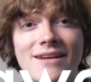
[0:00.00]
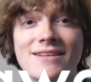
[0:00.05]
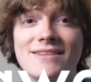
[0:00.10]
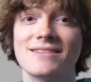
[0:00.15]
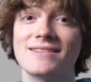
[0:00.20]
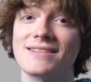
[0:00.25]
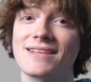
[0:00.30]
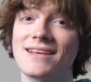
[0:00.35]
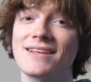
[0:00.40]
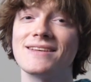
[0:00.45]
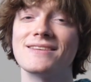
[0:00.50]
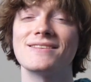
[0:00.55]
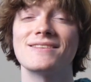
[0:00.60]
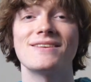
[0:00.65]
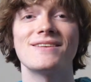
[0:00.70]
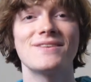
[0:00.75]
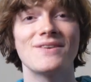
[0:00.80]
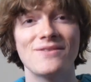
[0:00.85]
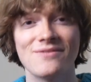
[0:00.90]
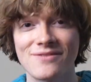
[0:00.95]

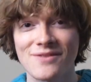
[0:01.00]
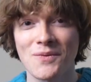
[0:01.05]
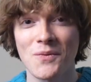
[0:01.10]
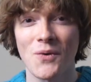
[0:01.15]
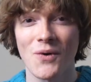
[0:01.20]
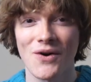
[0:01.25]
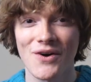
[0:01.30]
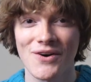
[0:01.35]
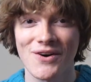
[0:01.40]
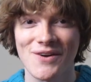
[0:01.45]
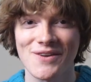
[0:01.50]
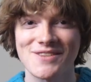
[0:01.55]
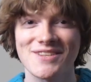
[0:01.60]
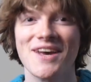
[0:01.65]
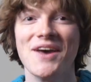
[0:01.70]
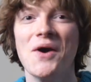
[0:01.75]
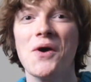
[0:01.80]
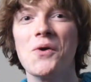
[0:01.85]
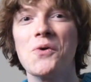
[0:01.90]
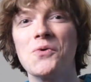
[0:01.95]
citizen of the world
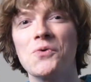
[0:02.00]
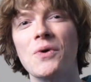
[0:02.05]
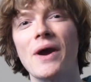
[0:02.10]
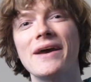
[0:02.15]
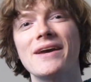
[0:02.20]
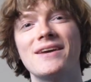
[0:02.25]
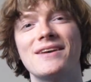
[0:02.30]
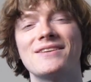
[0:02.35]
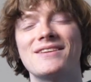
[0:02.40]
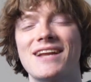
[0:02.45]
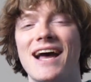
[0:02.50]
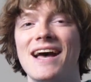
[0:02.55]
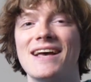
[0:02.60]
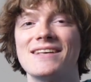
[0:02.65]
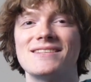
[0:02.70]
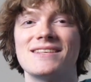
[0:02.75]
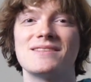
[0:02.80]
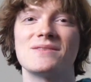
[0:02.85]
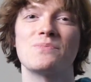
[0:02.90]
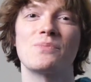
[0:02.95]
who
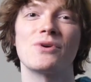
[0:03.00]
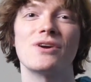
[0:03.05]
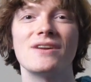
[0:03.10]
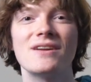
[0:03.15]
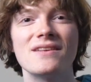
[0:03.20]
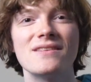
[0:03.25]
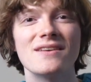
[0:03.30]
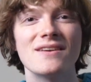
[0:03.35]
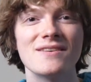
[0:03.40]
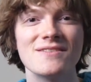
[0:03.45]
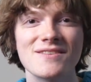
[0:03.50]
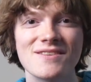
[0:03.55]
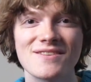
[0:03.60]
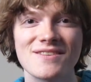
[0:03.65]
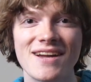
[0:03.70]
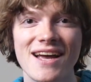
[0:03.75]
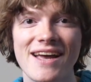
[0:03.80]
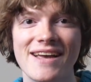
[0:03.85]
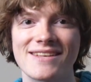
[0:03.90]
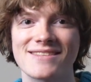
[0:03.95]
recognizes pretty things are
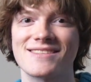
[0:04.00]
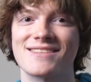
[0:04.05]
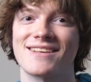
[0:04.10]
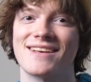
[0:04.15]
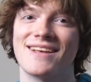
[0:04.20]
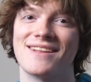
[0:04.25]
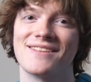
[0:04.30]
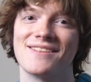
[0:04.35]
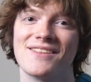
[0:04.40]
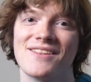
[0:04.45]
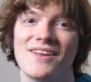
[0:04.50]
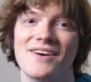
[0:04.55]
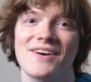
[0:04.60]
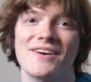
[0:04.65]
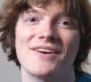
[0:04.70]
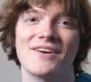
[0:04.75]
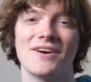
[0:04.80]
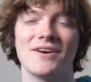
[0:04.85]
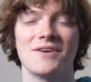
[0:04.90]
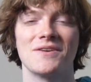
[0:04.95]
nice and
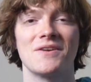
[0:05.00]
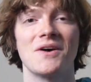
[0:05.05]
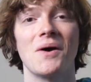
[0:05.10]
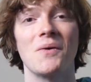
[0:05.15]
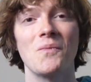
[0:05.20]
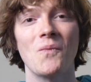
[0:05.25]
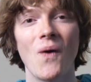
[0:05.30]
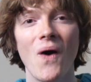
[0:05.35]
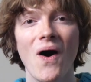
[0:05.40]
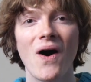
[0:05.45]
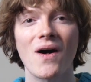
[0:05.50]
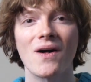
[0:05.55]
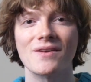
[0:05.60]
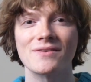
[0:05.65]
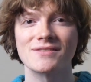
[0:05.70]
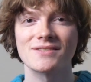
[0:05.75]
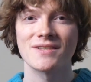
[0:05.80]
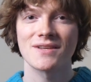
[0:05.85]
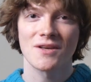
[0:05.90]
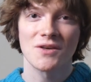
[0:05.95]
look good on
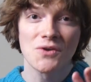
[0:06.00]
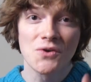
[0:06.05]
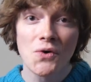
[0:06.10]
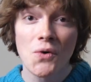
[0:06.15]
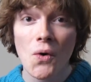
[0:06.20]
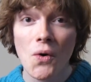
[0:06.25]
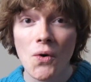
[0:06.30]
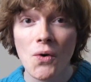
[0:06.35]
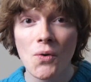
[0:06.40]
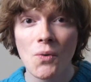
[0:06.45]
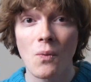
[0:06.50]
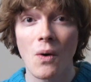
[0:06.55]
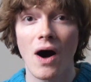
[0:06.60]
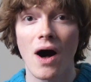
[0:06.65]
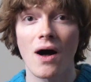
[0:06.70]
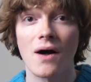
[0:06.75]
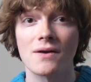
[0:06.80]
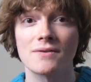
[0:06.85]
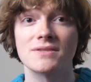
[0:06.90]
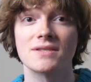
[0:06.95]
walls. Your
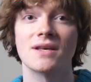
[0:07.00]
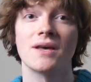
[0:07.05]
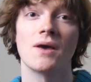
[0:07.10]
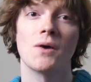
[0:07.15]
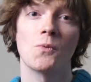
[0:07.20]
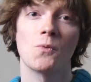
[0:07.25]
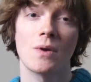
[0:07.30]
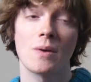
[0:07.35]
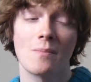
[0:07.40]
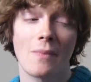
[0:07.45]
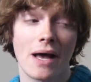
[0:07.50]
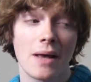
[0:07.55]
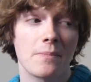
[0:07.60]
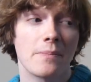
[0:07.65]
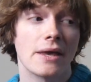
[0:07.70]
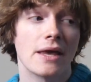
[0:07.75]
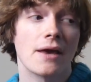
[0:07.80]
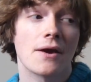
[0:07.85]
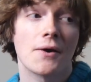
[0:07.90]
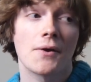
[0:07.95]
walls. We might
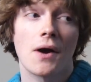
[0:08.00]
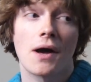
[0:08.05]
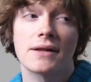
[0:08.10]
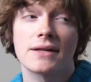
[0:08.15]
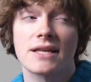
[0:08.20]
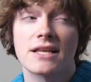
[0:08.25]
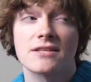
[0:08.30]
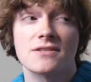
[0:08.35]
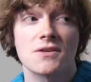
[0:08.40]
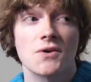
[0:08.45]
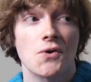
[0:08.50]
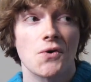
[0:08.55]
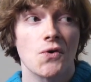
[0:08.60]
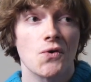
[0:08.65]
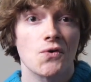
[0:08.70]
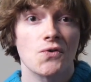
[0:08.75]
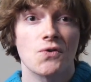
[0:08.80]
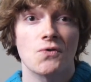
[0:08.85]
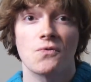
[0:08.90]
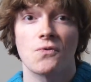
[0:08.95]
be here on this
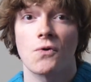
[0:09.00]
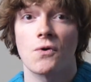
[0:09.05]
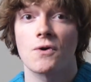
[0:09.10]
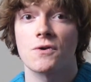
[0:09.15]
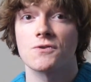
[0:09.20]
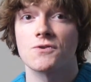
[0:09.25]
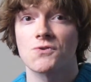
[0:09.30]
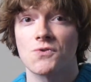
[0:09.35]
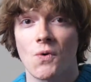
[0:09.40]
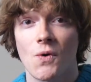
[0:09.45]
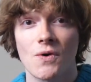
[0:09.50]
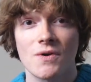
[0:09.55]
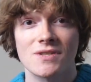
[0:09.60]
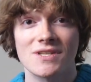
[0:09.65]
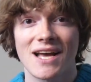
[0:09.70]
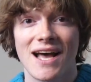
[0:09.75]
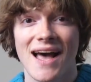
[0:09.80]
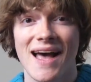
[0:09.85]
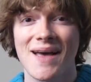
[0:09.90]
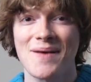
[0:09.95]
earth for a short
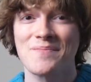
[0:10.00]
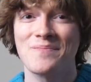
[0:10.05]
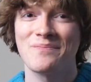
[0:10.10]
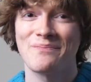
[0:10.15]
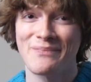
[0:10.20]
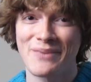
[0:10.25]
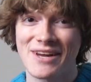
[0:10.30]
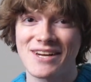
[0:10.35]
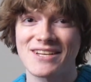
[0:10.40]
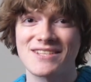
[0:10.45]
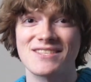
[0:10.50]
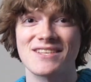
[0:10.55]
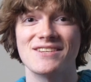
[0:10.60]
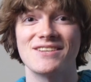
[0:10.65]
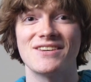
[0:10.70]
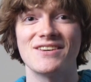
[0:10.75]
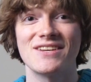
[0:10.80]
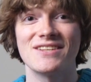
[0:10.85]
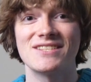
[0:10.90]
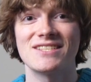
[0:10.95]
time, but it's a
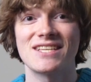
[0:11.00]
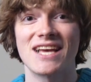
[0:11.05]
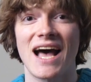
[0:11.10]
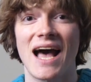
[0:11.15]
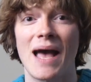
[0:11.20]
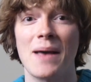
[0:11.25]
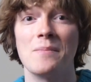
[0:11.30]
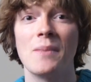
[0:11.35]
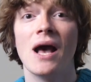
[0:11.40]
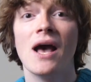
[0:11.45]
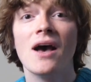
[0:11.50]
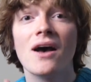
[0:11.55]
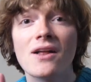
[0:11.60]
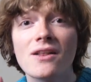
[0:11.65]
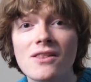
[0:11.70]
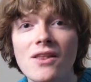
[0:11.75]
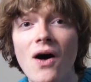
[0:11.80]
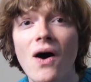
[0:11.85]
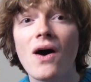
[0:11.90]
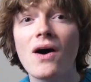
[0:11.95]
good time,
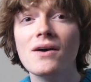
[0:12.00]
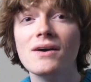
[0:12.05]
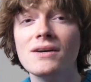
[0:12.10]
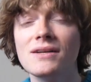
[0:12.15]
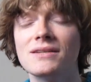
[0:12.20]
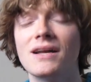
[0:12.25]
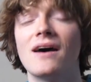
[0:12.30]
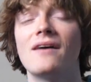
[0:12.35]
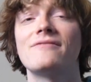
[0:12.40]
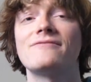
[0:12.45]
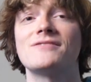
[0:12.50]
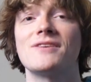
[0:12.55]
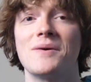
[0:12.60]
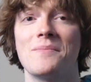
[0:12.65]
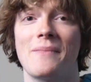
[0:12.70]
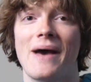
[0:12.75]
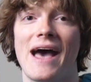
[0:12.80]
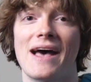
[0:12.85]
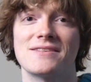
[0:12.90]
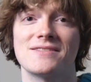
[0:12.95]
long enough to
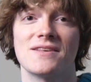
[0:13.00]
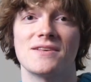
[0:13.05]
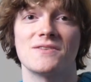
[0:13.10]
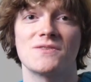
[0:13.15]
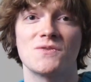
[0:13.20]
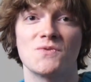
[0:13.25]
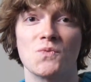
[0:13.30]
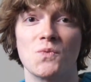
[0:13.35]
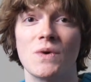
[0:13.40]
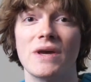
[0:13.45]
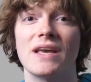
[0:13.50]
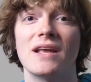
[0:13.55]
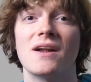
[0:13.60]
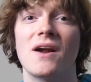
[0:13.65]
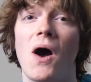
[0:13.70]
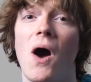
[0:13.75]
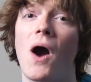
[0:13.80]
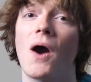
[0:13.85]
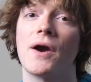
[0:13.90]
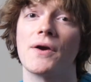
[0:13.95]
amass a sweet
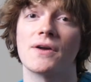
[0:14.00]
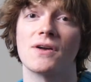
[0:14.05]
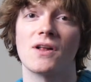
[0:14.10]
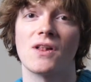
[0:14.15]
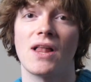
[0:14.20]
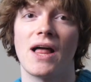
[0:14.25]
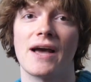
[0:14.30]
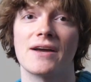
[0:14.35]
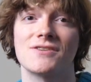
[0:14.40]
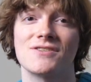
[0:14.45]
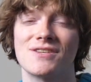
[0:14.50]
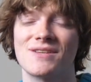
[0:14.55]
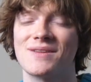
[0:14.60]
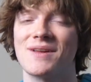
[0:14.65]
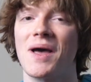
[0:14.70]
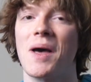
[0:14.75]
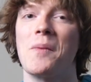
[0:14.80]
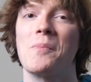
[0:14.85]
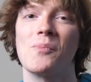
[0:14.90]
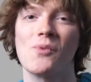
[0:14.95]
art
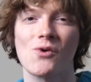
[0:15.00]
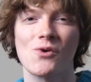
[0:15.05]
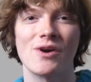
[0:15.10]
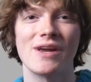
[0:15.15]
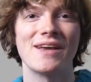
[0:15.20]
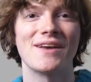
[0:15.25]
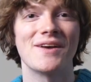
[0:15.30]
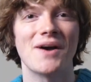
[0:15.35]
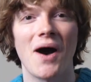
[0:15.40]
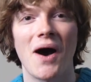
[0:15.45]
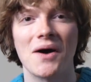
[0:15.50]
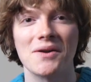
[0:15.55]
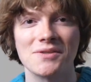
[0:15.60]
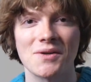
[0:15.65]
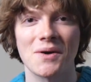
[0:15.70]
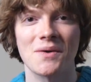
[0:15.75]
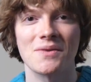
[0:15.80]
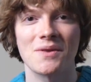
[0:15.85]
collection and Mari Kondo